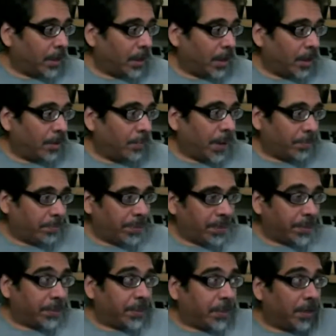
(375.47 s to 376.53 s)
about
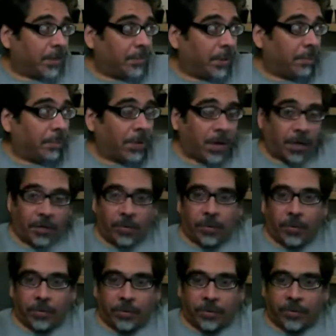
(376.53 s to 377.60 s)
making a pot
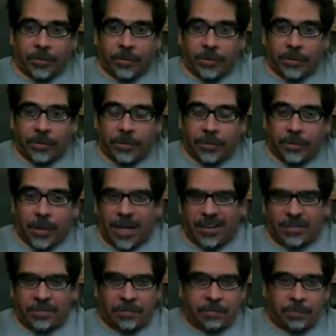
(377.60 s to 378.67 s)
holder out
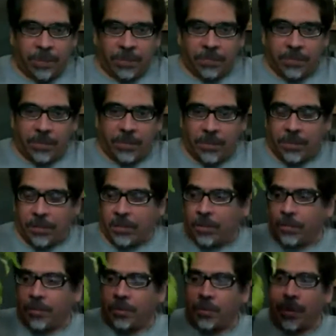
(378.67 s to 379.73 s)
of PVC
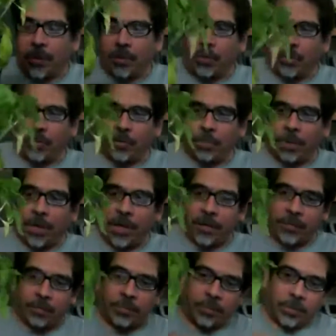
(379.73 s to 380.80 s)
so I can hold the
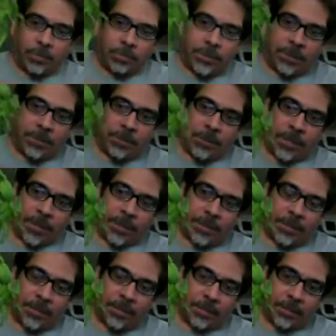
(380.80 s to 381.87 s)
pots where they'll be slightly
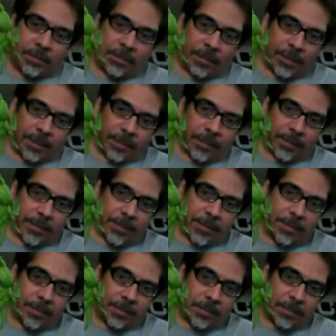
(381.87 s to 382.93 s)
tilted like
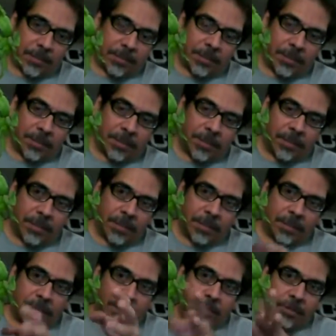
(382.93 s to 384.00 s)
this.
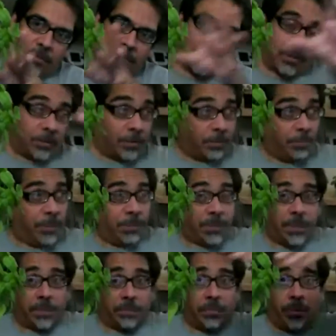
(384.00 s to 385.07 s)
And so that they'll be able to
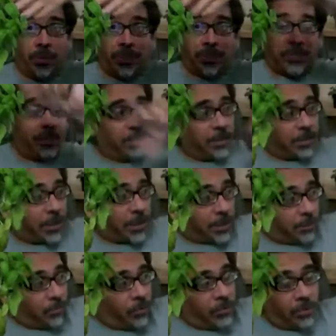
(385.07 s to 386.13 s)
get the morning sun, and then I can
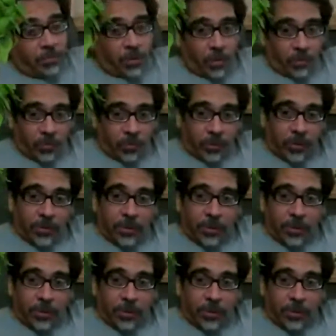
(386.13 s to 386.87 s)
move them over